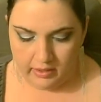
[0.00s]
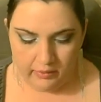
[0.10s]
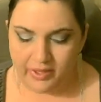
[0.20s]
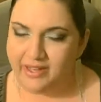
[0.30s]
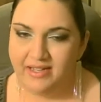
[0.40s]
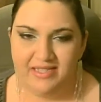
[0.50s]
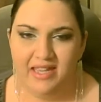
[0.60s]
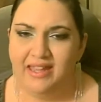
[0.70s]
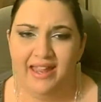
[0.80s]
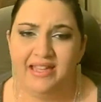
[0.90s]
what can I say
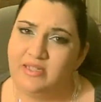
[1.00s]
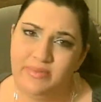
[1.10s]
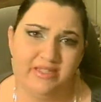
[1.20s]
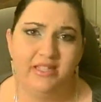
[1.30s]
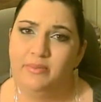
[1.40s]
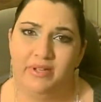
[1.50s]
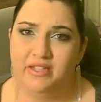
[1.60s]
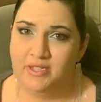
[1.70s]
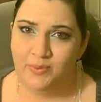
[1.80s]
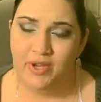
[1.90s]
that hasn't been said about
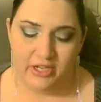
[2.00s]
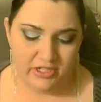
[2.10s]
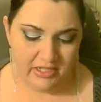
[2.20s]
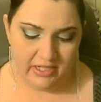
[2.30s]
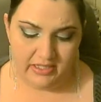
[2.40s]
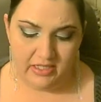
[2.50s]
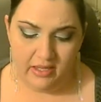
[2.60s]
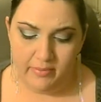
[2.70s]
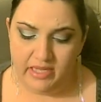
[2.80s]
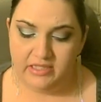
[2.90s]
this brush? It's
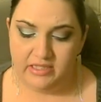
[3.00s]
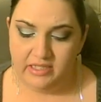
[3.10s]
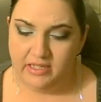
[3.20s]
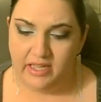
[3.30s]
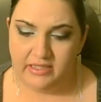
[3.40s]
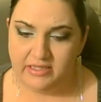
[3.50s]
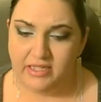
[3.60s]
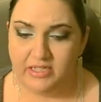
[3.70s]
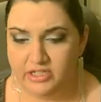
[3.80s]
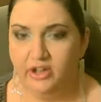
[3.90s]
amazing. It's
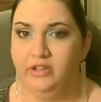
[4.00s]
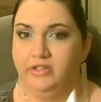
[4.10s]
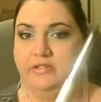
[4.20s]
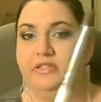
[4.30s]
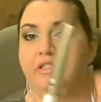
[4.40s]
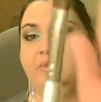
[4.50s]
$1. This is